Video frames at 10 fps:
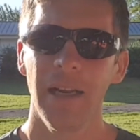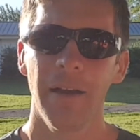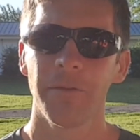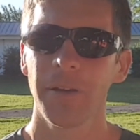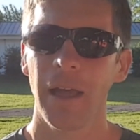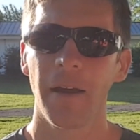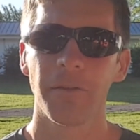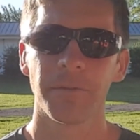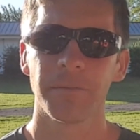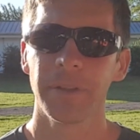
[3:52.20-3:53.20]
I've,
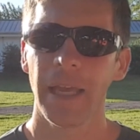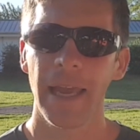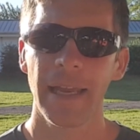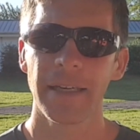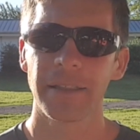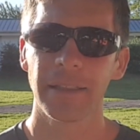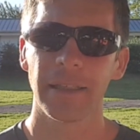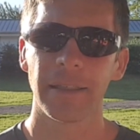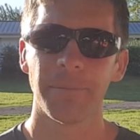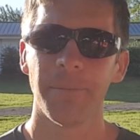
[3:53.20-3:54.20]
I've gained
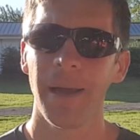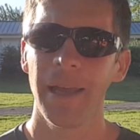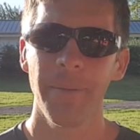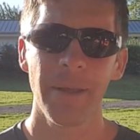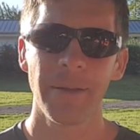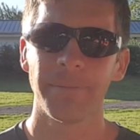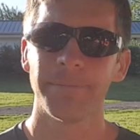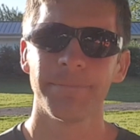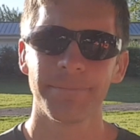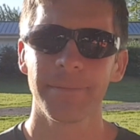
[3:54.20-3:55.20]
uh, maybe,
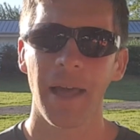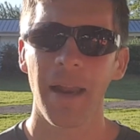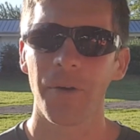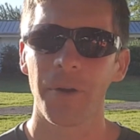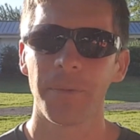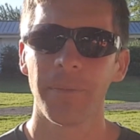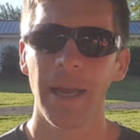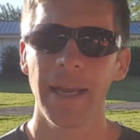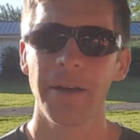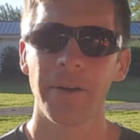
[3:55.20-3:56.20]
I don't know,
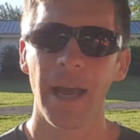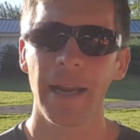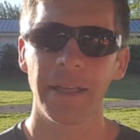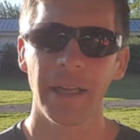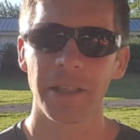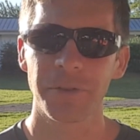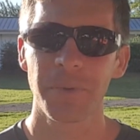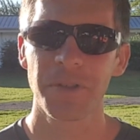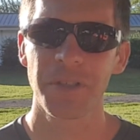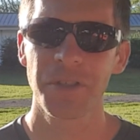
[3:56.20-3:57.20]
eighty or ninety
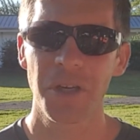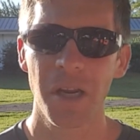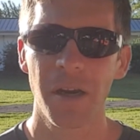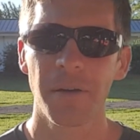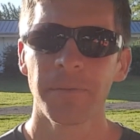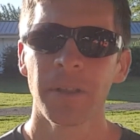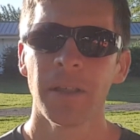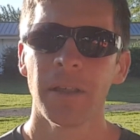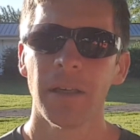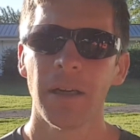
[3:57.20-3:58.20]
customers this year,
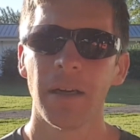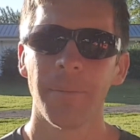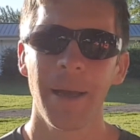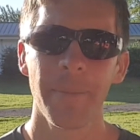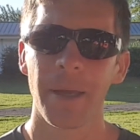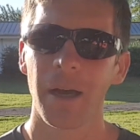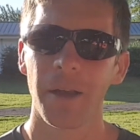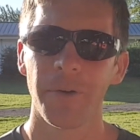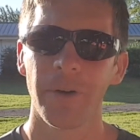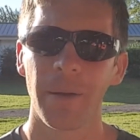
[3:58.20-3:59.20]
uh, maybe a hundred.